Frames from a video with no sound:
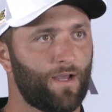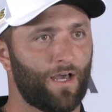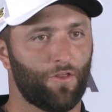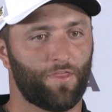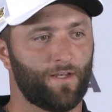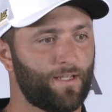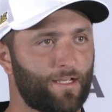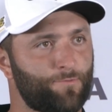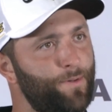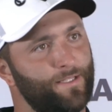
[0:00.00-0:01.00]
I don't think they
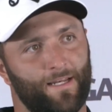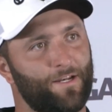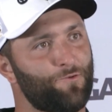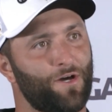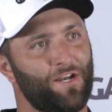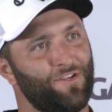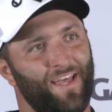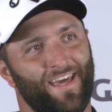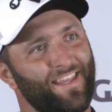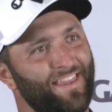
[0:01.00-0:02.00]
expected anybody to
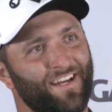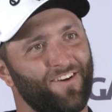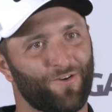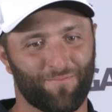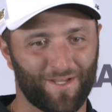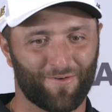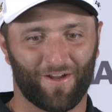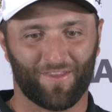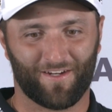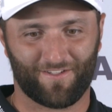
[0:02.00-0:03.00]
hit it there or be
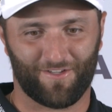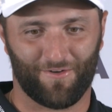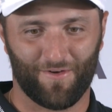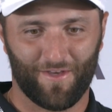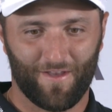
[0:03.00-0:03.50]
around there, so